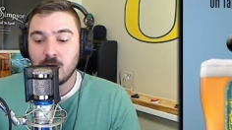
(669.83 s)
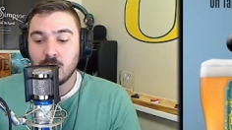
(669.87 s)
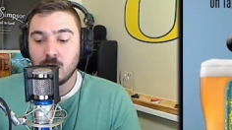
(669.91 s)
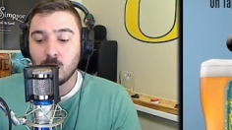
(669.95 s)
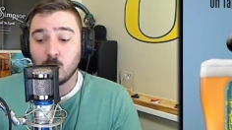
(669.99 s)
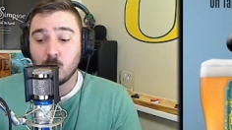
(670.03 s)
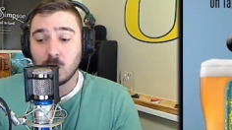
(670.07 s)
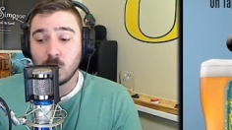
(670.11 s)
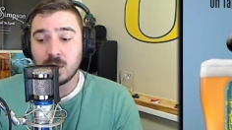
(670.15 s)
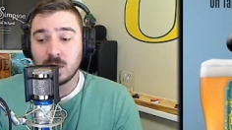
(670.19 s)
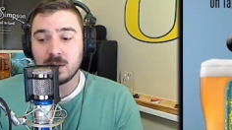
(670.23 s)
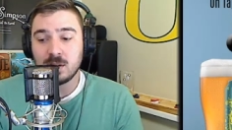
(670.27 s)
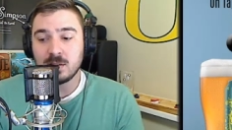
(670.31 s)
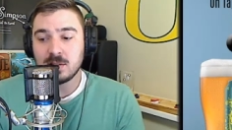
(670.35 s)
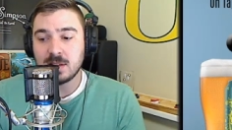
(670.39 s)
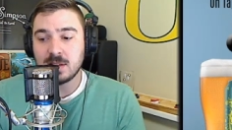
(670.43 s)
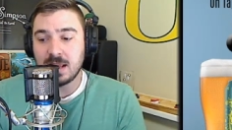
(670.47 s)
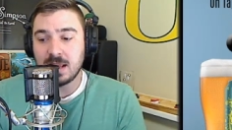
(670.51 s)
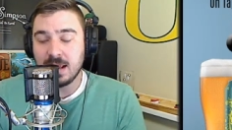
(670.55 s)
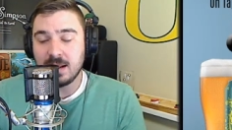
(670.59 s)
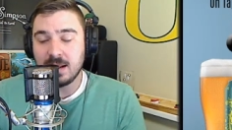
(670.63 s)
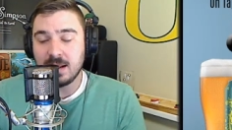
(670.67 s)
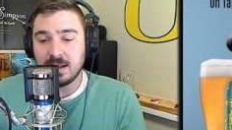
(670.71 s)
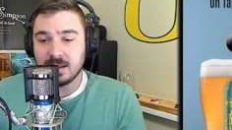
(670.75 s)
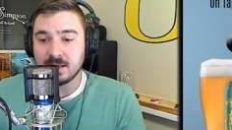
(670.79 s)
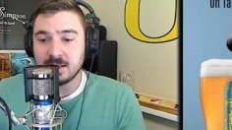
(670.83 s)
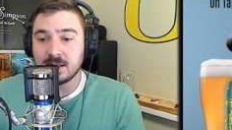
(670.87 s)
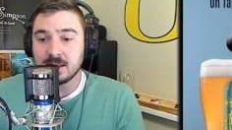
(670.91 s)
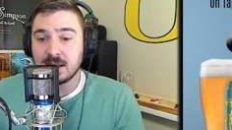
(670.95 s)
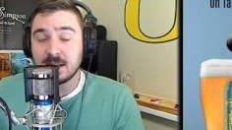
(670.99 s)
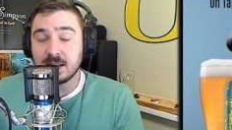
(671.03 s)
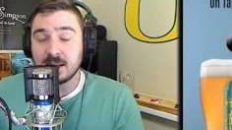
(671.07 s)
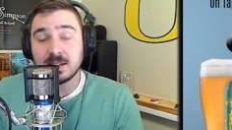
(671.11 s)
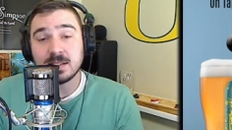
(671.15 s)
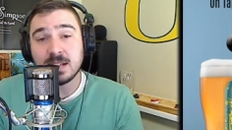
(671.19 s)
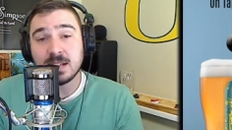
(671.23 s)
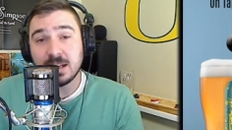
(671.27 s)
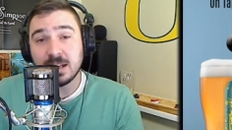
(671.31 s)
was and is
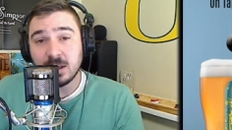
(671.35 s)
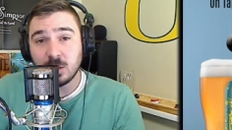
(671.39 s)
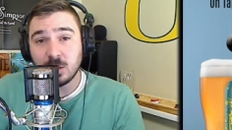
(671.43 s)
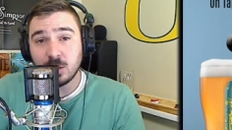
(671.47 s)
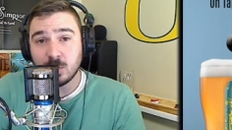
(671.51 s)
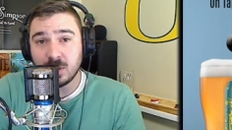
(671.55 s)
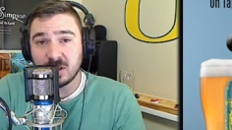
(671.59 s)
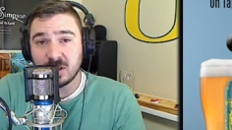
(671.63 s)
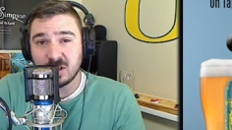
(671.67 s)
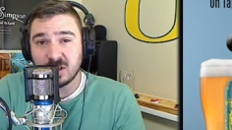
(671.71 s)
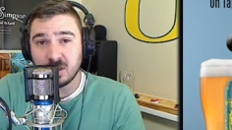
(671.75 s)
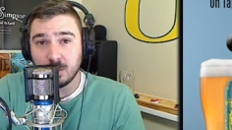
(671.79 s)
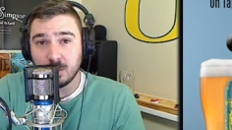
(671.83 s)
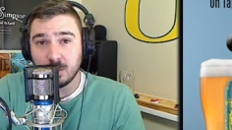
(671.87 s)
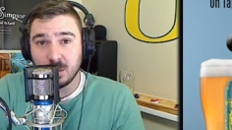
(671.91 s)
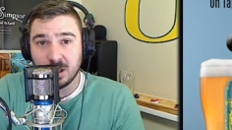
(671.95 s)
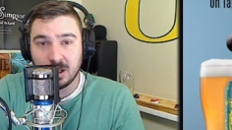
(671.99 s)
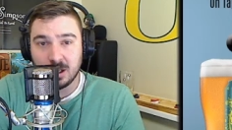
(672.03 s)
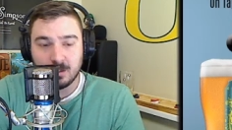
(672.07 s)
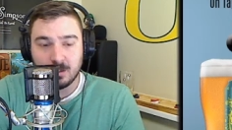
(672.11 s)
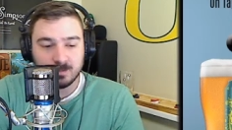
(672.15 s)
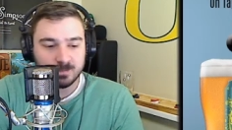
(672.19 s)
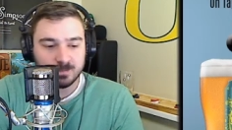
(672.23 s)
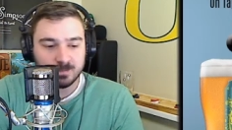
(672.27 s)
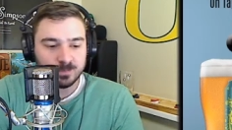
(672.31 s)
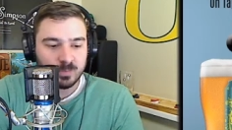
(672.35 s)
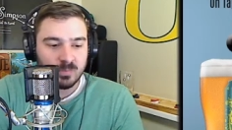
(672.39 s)
continuing to be.